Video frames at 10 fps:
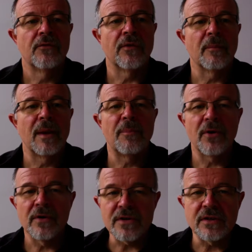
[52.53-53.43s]
From my
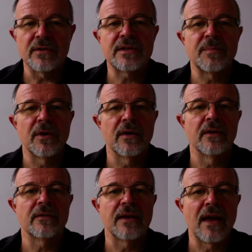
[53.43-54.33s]
personal
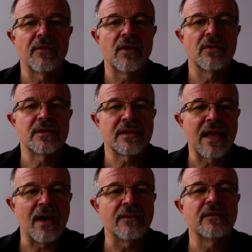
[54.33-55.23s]
experience and having coached
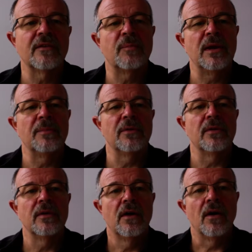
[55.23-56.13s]
thousands of
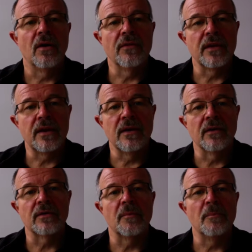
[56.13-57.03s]
people over the
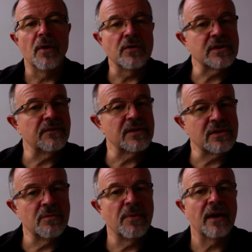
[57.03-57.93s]
years, most of us
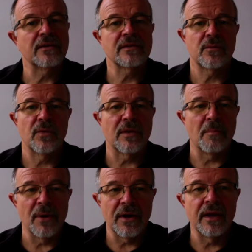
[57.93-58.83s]
do best with a
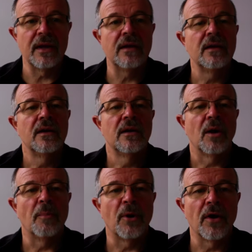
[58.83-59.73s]
buddy,
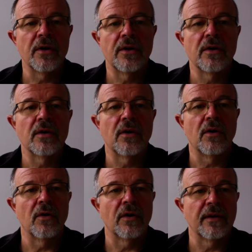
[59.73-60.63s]
a partner,
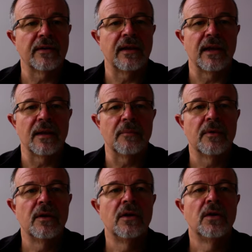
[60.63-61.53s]
or on a team.
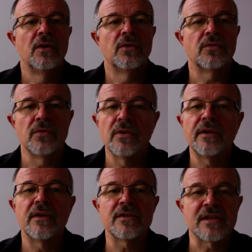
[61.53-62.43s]

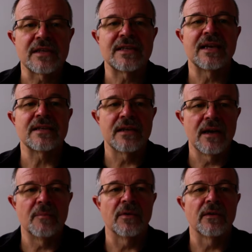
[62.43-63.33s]
Truly, there's success in
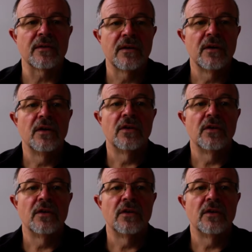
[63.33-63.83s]
numbers.